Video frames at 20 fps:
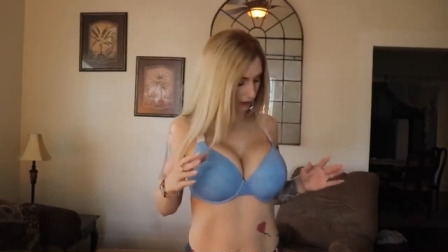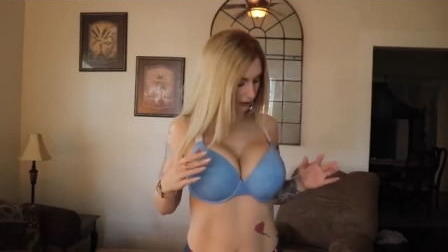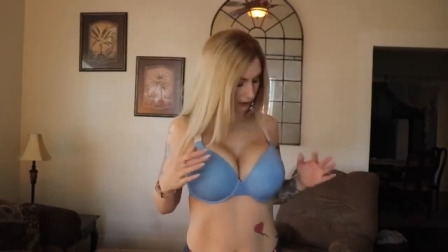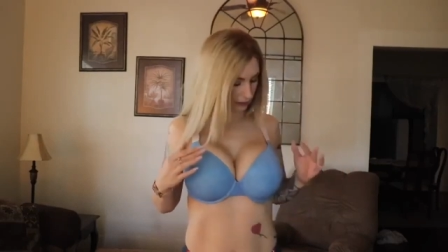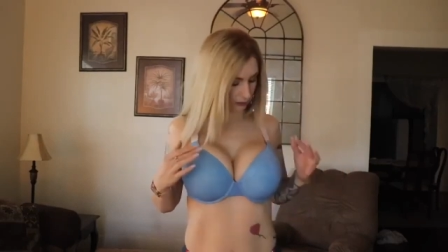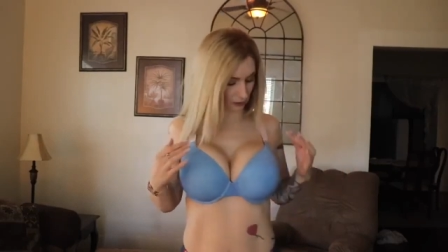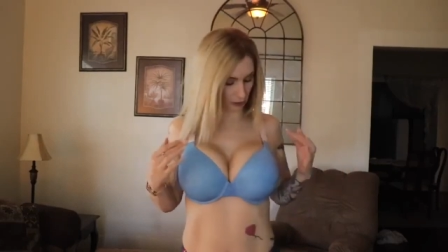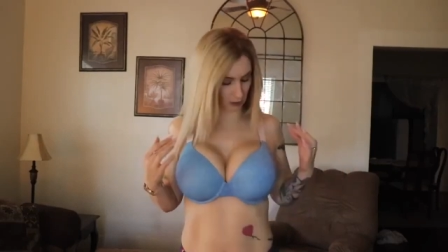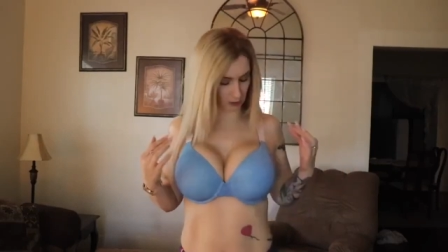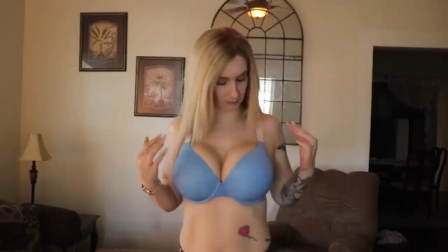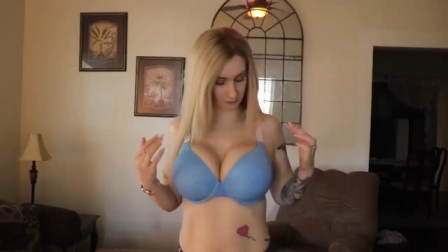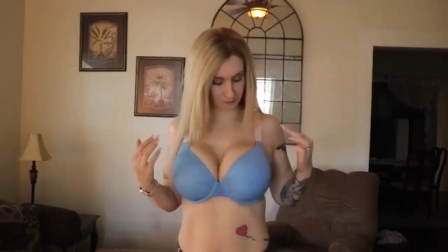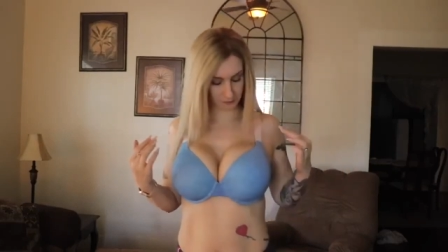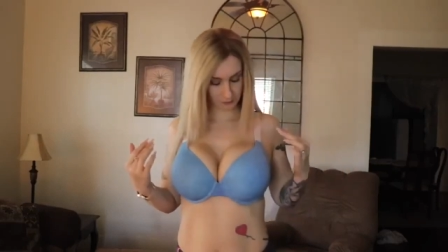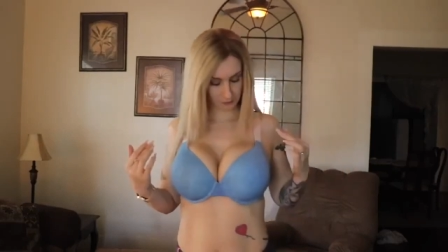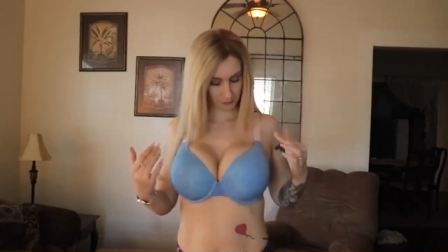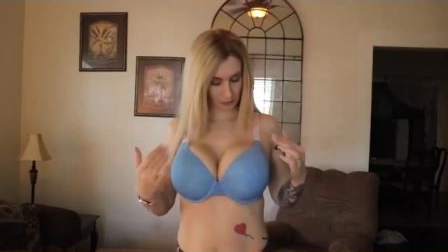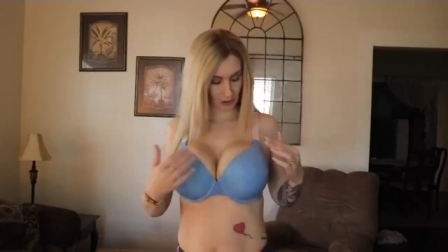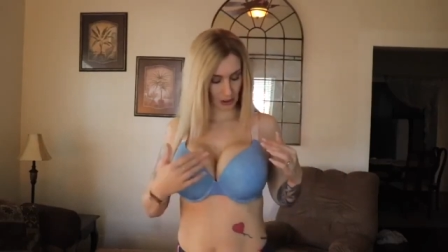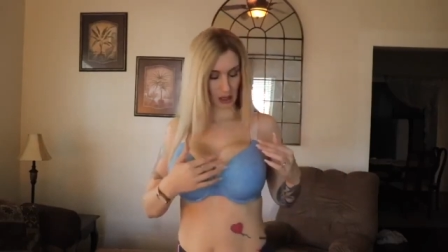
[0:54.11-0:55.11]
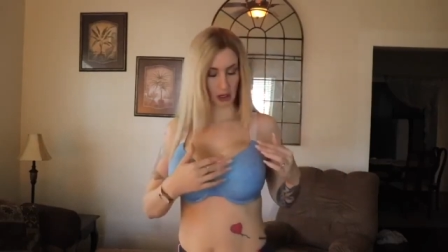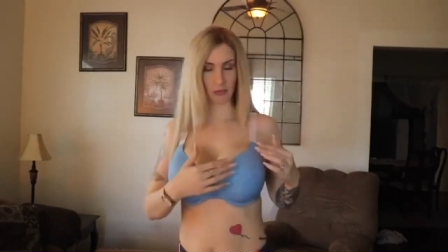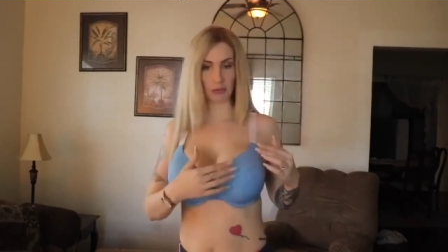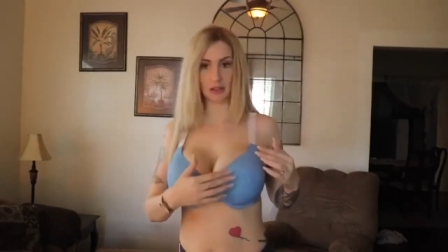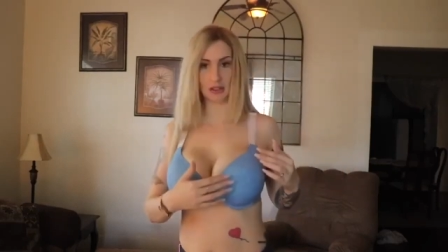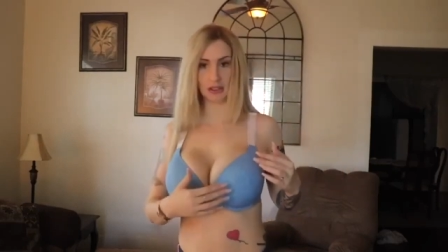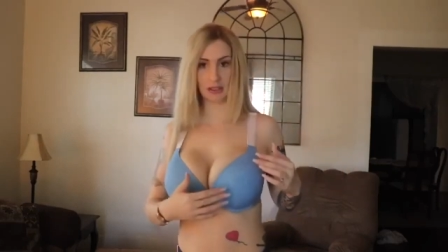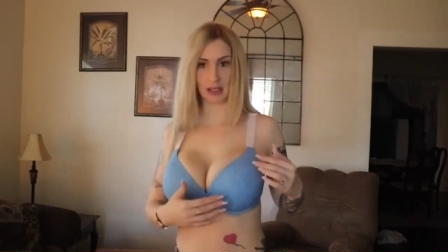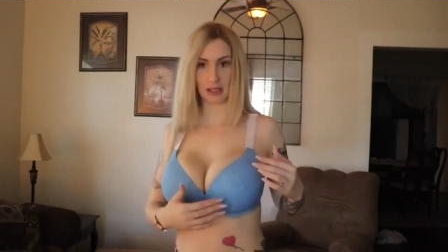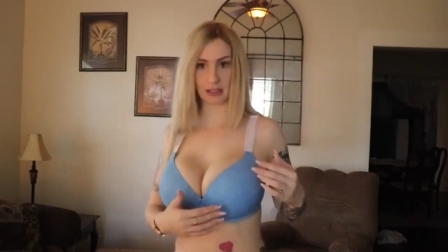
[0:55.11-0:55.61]
But um, I
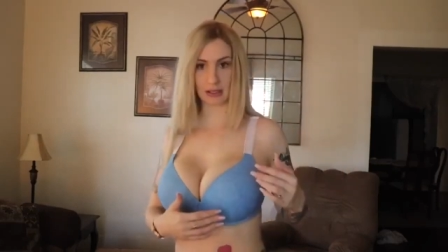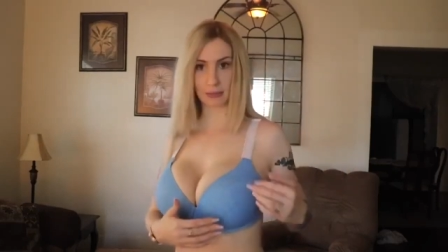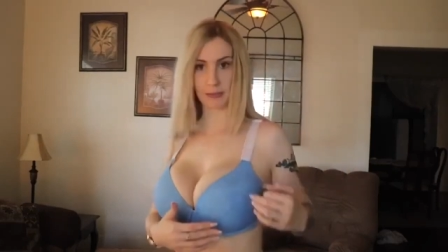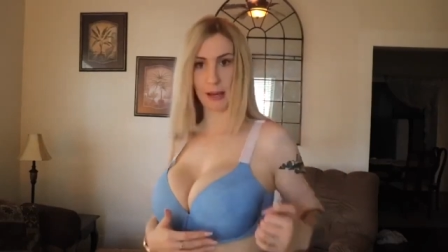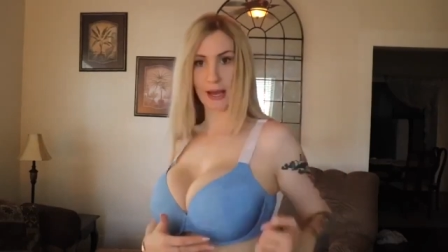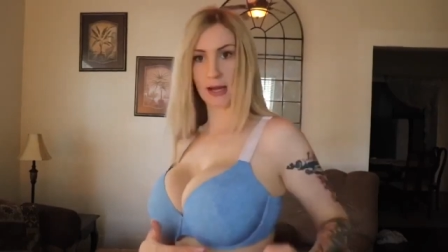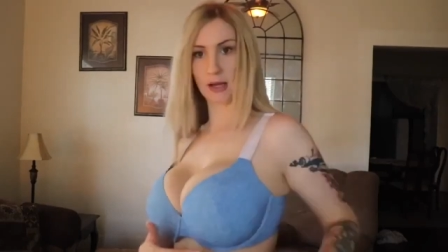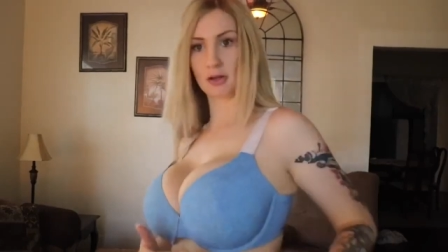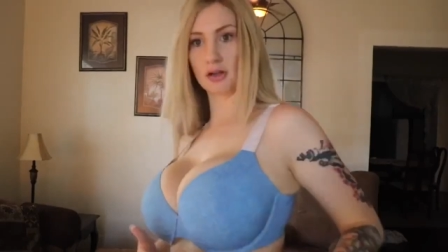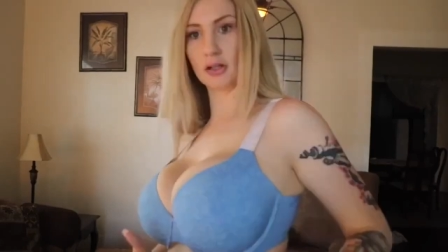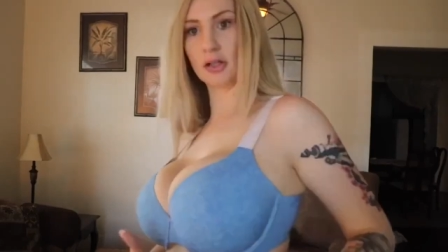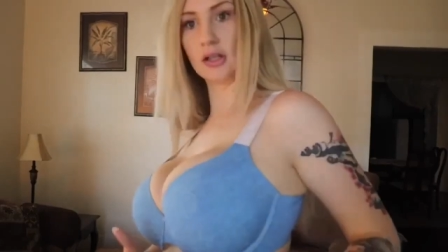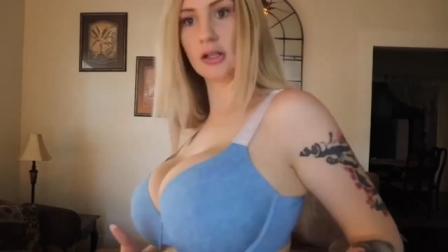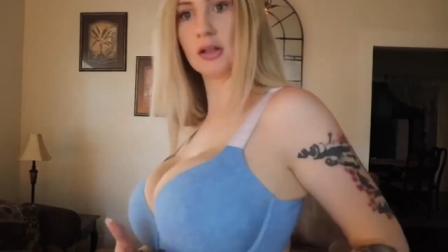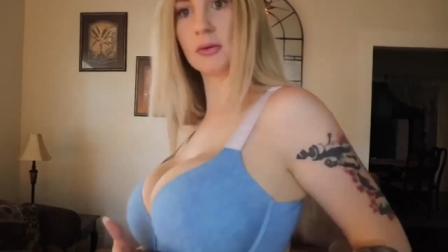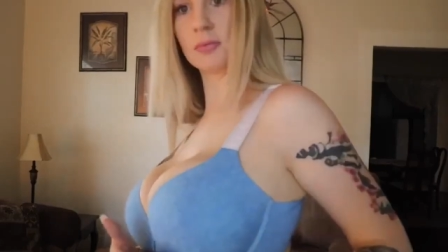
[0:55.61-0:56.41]
really like the pattern